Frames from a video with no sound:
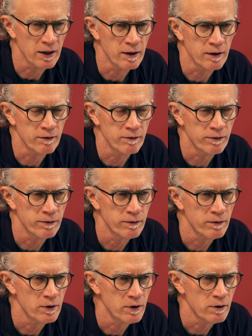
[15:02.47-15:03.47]
of
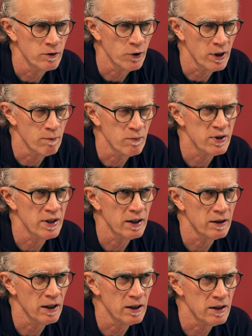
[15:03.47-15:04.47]
dreams
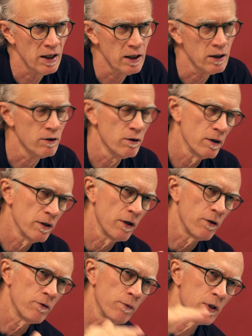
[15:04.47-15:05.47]
that contain
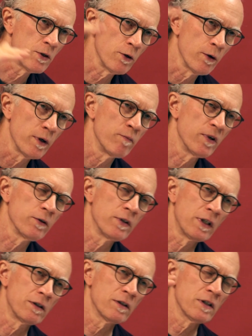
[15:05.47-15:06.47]
3-story
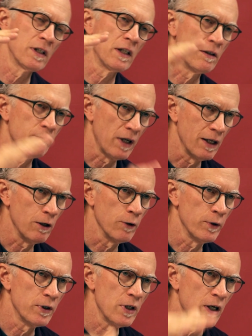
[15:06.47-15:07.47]
buildings. And then you've got
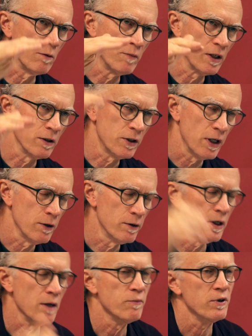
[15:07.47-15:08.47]
lower jiao, middle jiao,
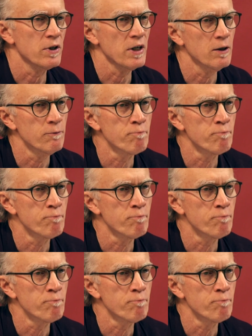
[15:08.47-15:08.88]
upper jiao.